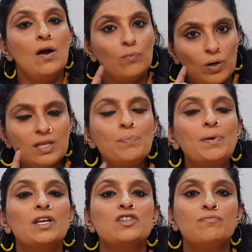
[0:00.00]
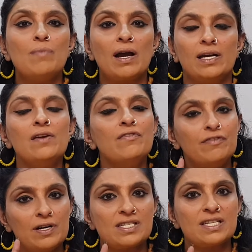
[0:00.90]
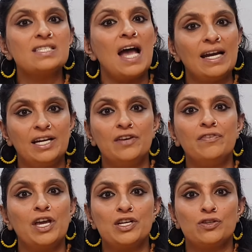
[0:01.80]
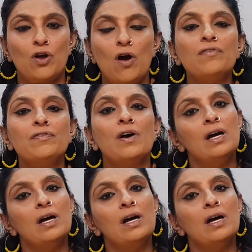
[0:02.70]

What are the pillars of marketing? First is identification of